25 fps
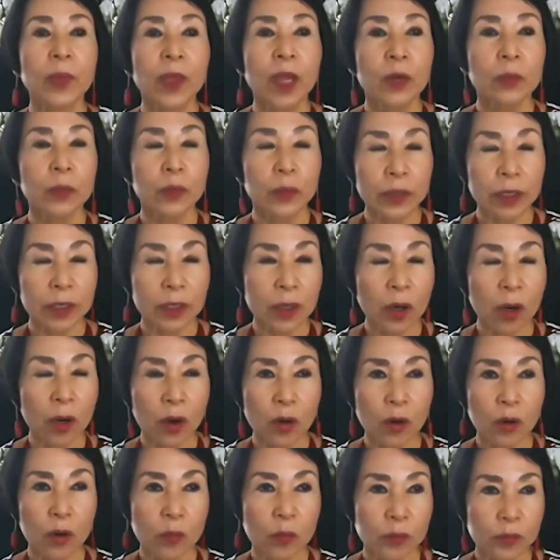bring
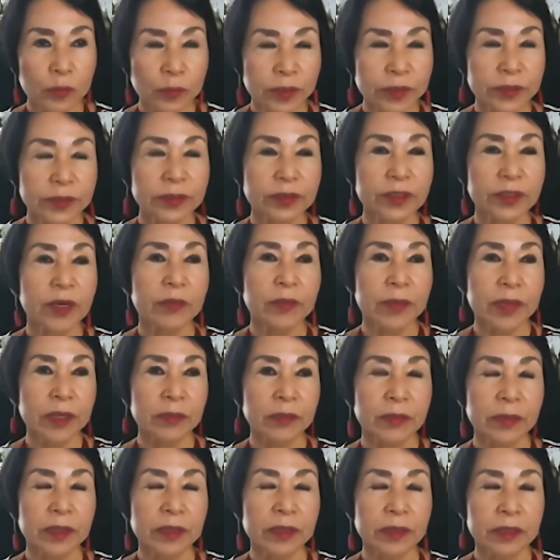home this
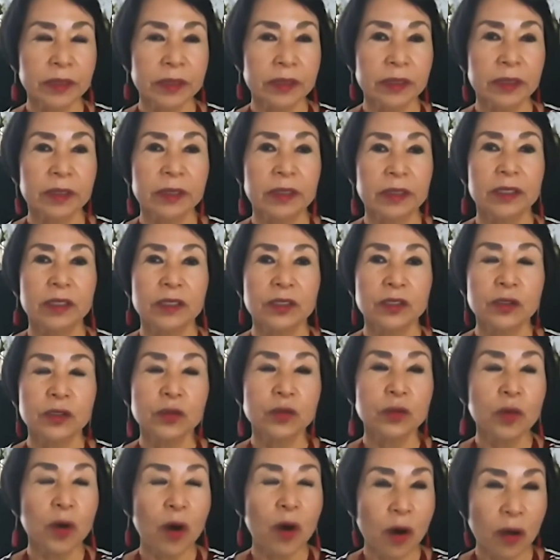commitment
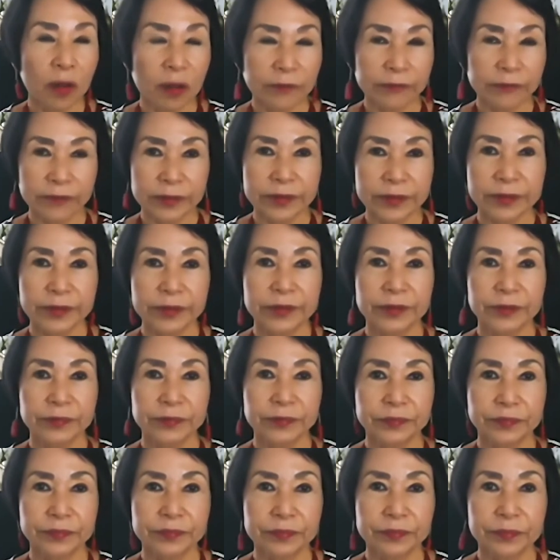to all of us.
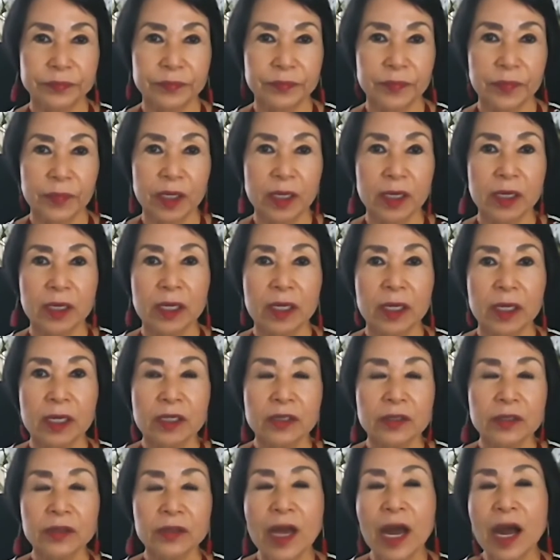
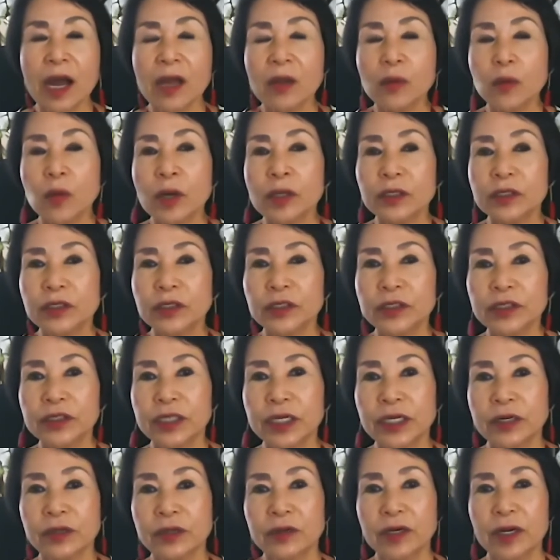So now I want to
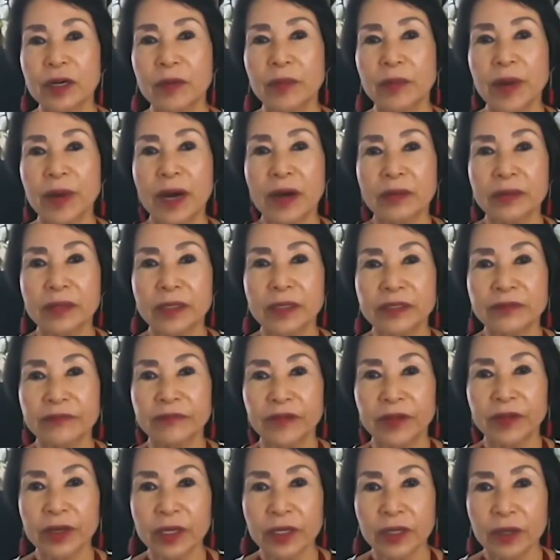share about this
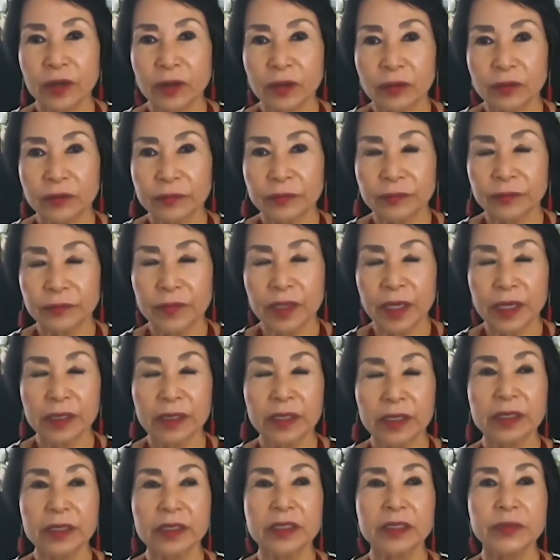video that
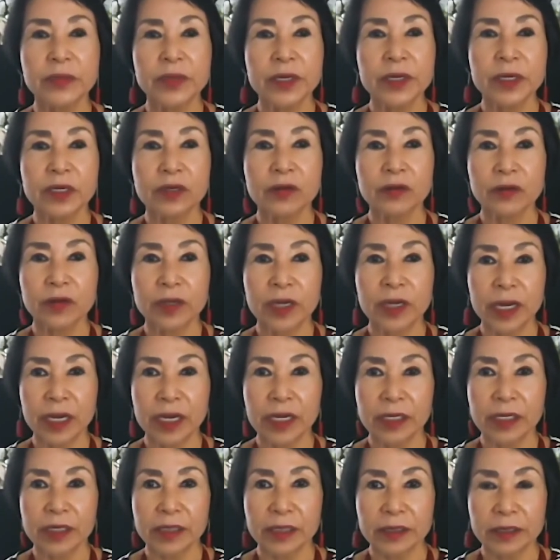is being
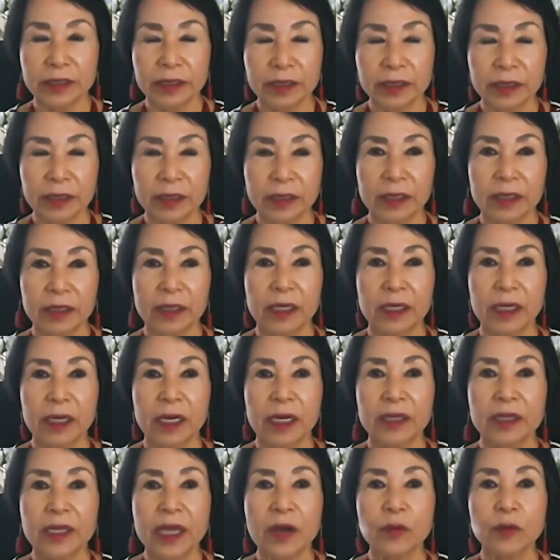created
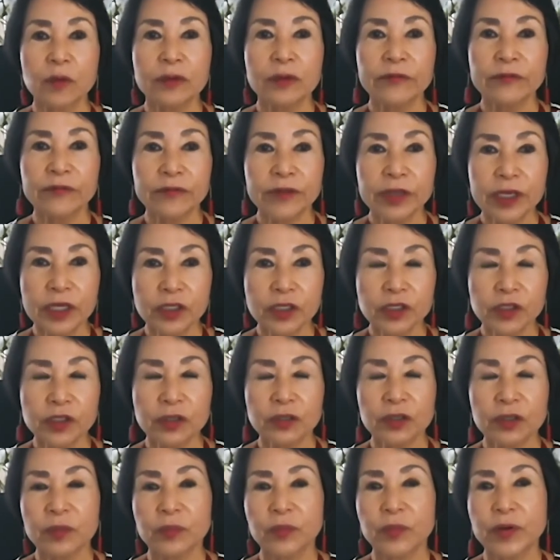that will
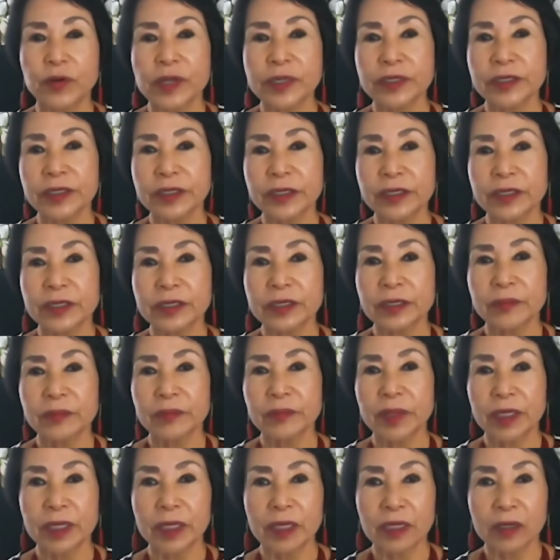feature President
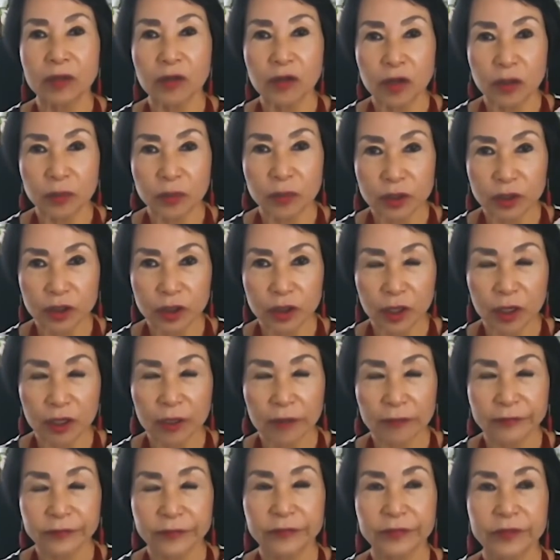Mikhail Gorbachev,